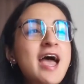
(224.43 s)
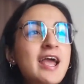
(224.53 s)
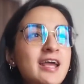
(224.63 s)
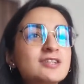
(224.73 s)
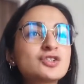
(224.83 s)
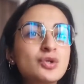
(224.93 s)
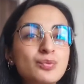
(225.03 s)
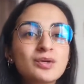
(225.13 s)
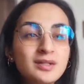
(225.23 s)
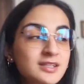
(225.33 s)
and you're
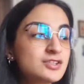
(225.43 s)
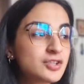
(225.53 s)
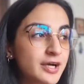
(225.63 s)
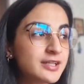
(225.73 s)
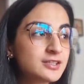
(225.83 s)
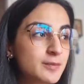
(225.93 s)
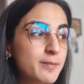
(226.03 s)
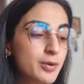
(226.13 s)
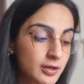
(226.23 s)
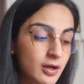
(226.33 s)
really starting to
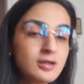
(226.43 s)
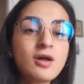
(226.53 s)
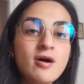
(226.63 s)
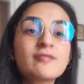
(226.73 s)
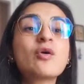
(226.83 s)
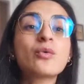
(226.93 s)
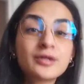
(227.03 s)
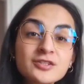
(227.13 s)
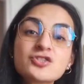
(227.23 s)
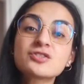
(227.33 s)
put a lot of
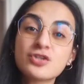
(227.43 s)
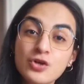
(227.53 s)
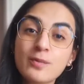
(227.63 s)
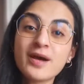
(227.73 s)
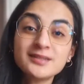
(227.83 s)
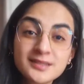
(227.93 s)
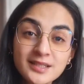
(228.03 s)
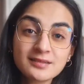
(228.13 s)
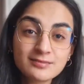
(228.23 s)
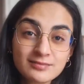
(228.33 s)
oranges in your
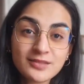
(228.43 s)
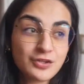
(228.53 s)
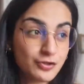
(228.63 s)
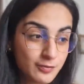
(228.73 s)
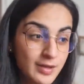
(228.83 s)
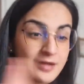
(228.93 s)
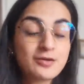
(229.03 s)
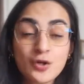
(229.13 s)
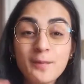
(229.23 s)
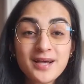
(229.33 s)
basket. And your, and
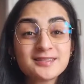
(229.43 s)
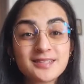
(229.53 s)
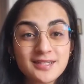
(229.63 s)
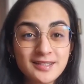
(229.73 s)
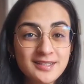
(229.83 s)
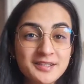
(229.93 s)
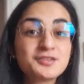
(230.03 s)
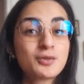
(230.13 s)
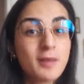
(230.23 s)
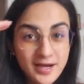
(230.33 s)
your basket is
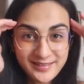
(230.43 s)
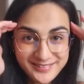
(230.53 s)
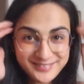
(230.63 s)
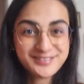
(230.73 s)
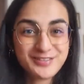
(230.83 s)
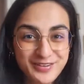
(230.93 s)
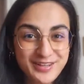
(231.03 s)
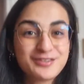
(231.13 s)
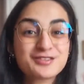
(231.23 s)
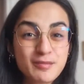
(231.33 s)
your mind, okay?
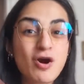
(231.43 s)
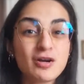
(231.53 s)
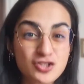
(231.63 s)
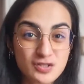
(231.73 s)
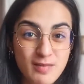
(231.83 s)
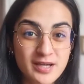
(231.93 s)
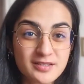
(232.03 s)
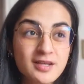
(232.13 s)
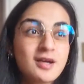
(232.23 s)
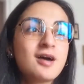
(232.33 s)
Your subconscious mind.
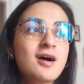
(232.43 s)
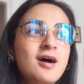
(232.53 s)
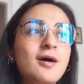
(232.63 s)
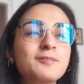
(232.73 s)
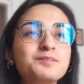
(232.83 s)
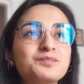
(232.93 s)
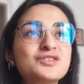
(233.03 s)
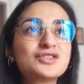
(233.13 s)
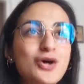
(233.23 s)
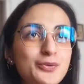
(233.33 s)
Um,
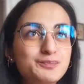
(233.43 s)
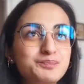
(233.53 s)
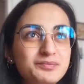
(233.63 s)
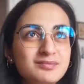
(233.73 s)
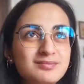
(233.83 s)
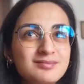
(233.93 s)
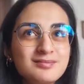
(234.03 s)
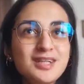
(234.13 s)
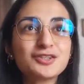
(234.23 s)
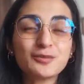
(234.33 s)
so
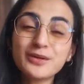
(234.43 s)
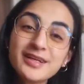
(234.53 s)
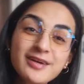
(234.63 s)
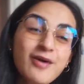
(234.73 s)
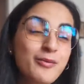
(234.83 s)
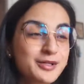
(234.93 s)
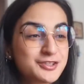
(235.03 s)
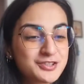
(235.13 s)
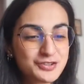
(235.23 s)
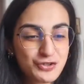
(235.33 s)
you're putting
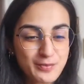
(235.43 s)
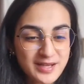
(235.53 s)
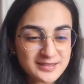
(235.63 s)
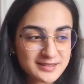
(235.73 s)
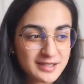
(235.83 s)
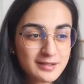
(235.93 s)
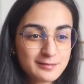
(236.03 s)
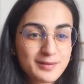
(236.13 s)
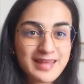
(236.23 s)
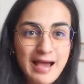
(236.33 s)
oranges in your basket,
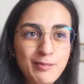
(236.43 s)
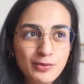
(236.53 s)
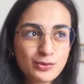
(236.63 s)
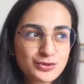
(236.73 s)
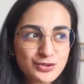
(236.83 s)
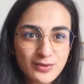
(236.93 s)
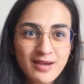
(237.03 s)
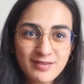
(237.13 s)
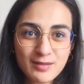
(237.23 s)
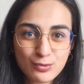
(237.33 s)
but the apples don't
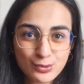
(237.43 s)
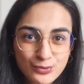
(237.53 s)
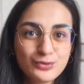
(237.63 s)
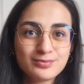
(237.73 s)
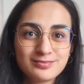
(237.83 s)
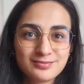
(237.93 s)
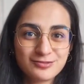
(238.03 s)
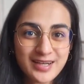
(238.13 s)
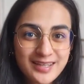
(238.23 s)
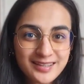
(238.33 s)
have any more room,
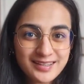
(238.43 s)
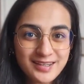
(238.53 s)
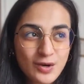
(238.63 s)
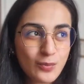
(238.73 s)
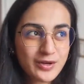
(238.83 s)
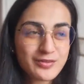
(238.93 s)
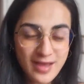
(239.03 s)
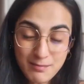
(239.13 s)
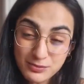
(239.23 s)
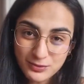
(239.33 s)
right? Where do the
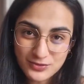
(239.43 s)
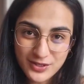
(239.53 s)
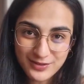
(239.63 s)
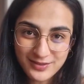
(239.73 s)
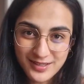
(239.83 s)
apples go?